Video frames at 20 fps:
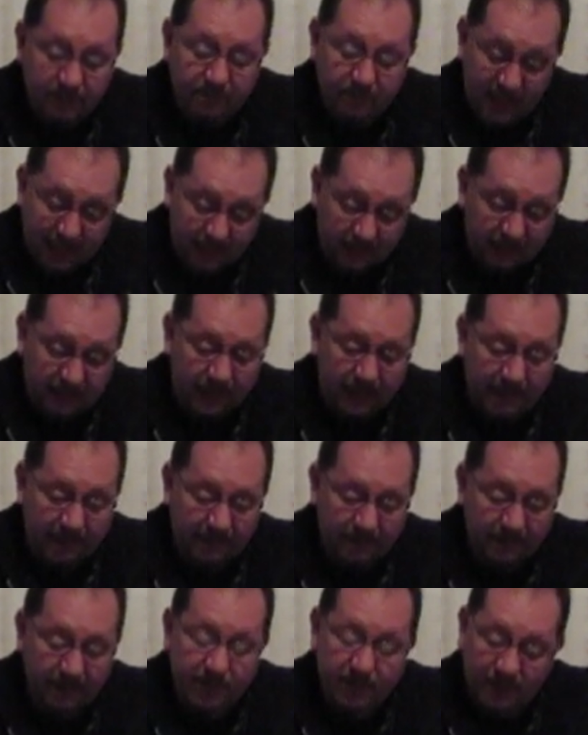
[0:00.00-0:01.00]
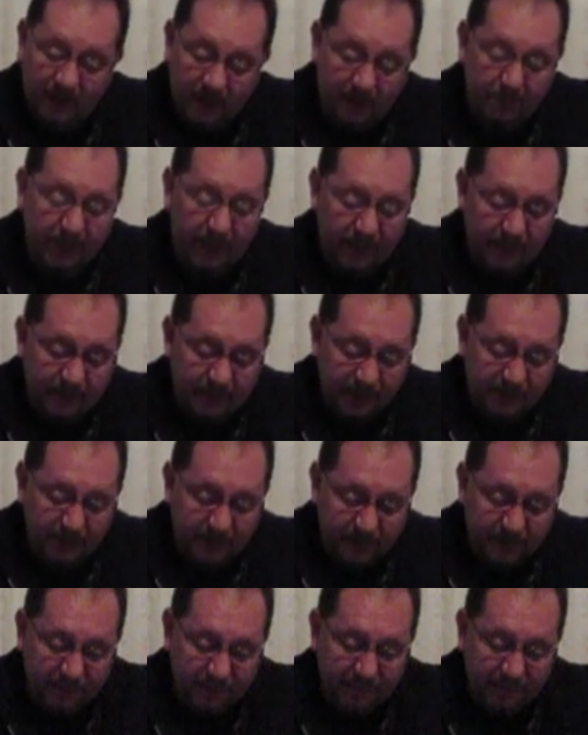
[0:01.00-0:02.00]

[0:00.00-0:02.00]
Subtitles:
That line caught my attention.